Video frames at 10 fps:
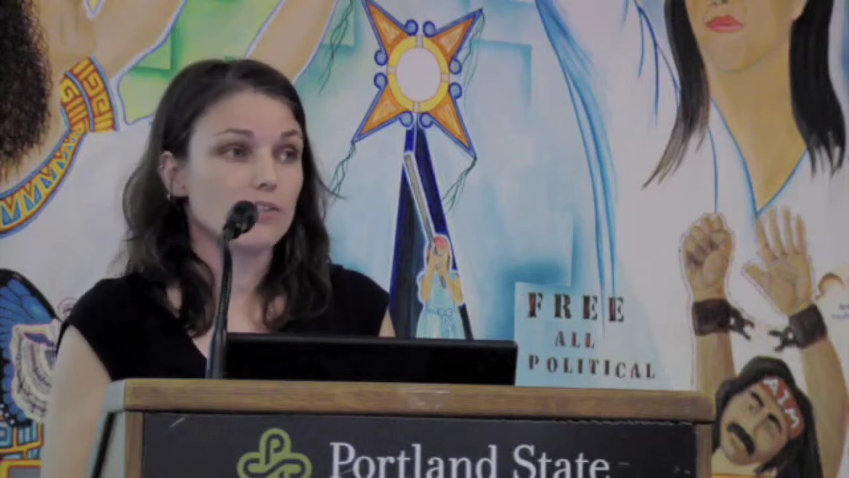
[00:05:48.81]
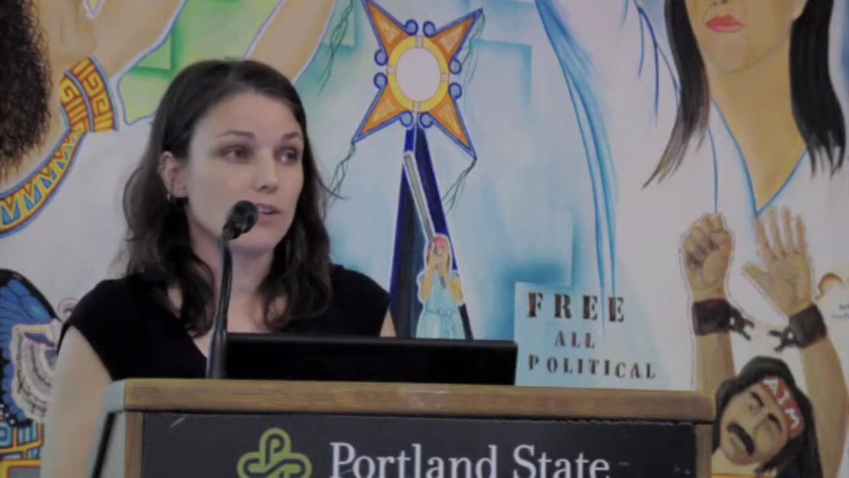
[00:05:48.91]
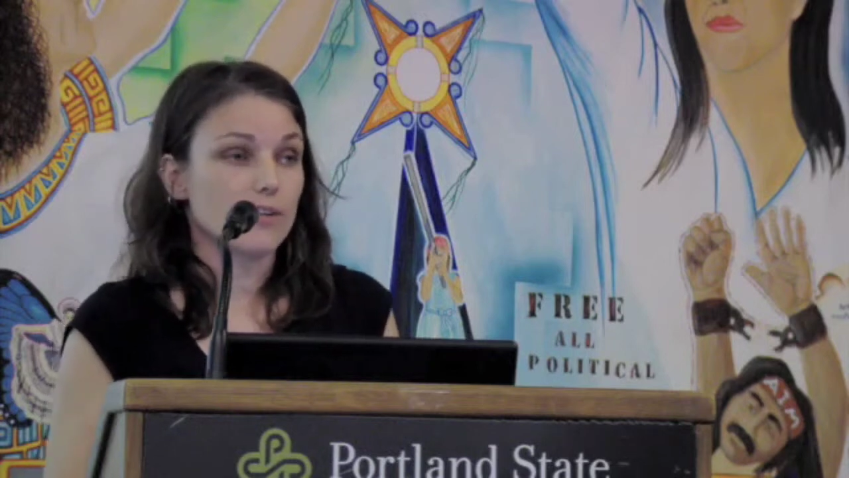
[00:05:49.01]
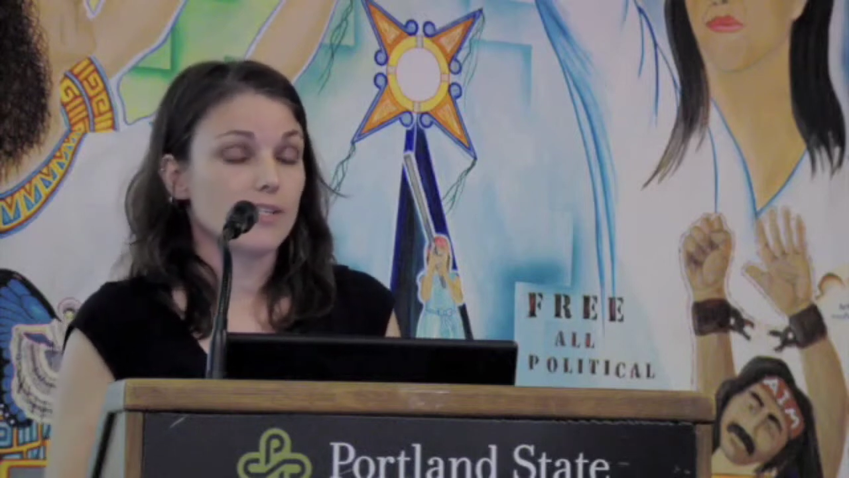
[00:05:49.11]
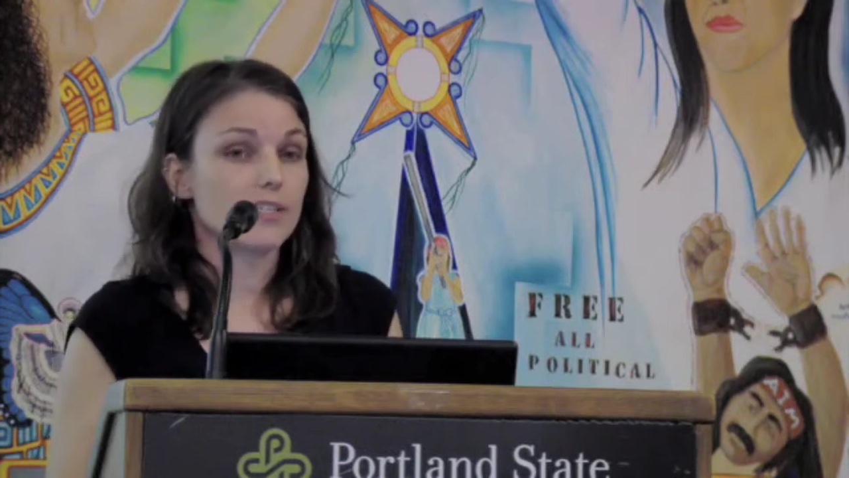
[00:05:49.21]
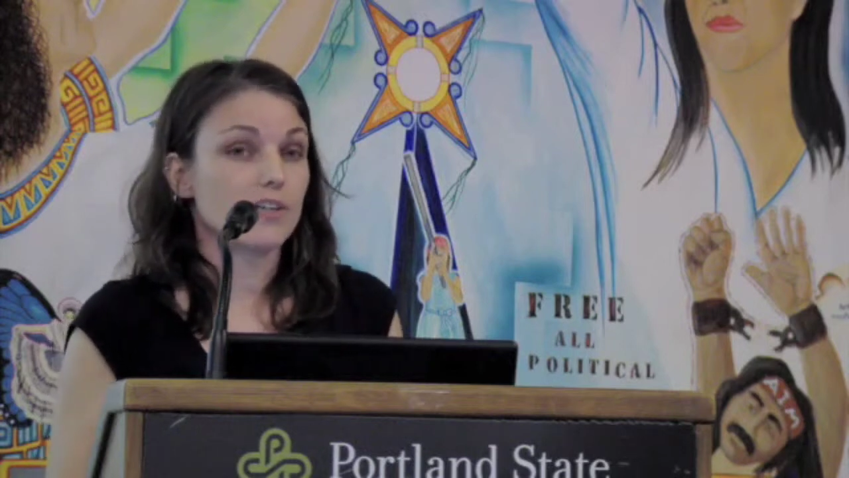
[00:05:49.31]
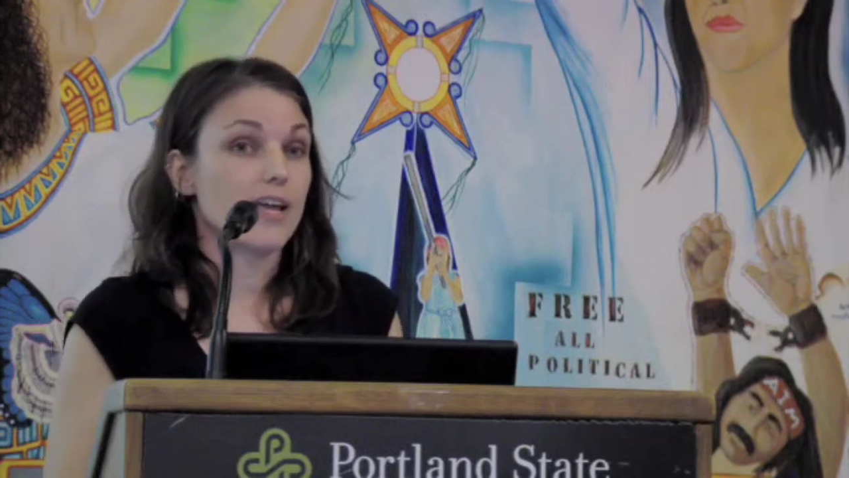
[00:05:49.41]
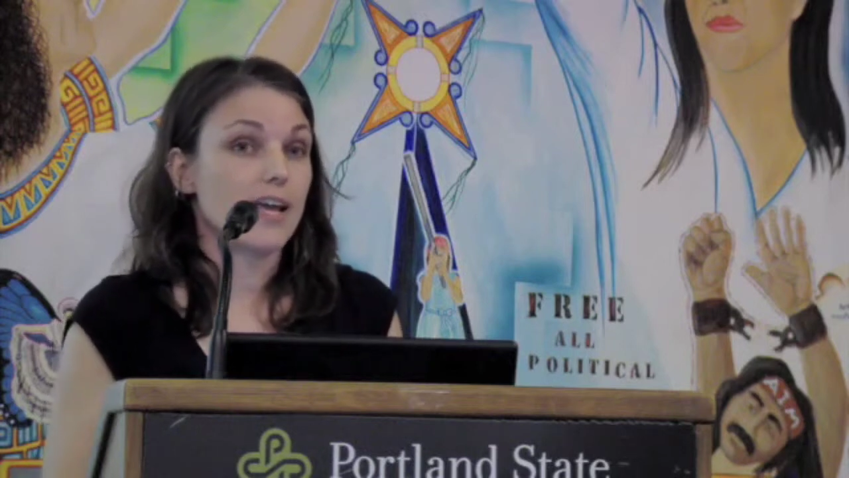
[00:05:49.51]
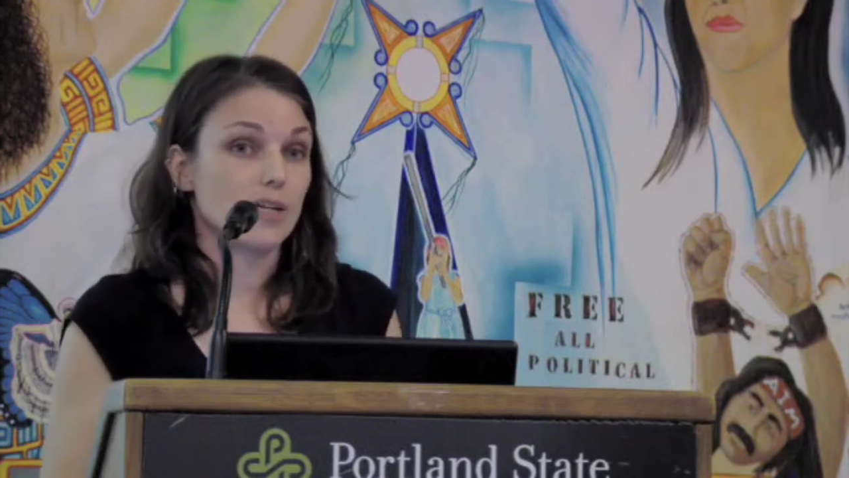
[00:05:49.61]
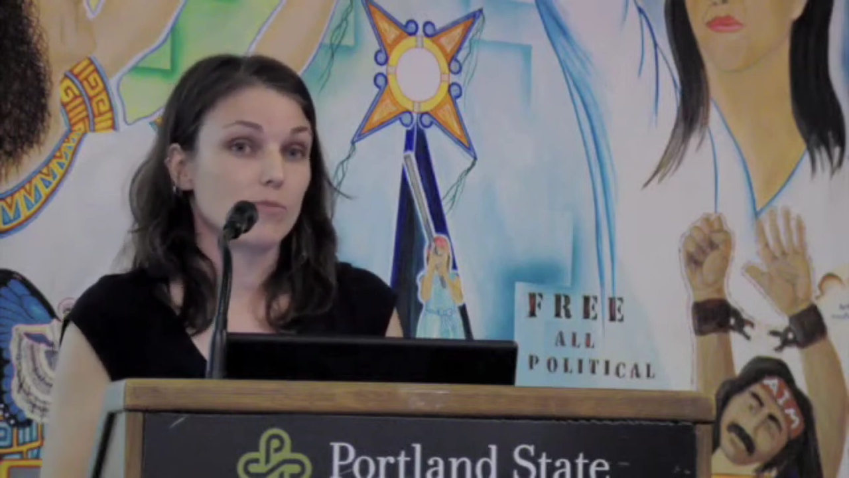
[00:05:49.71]
aren't considered
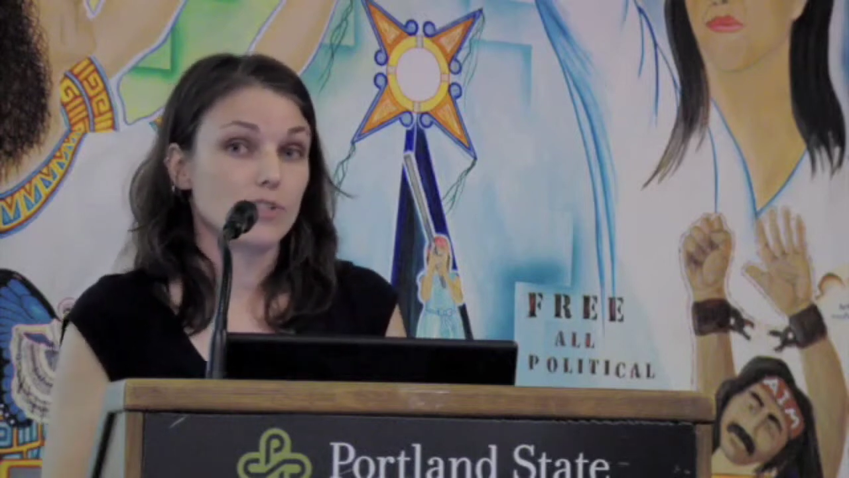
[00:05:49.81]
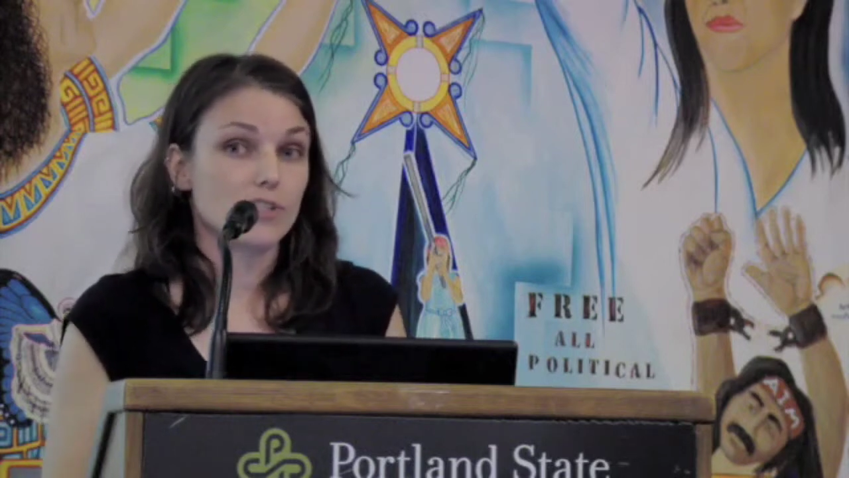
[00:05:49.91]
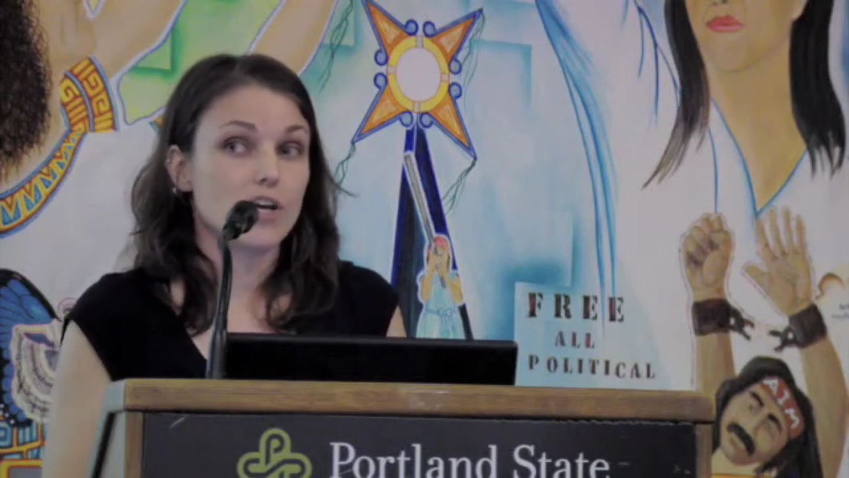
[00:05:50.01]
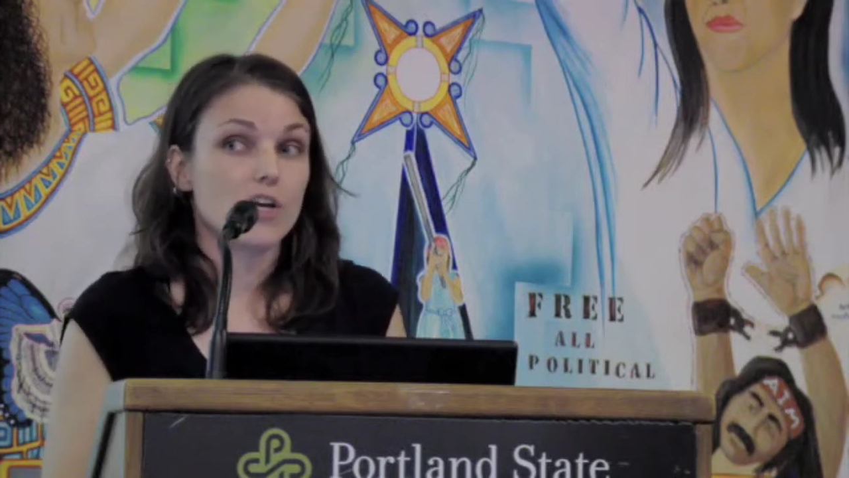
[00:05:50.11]
animals.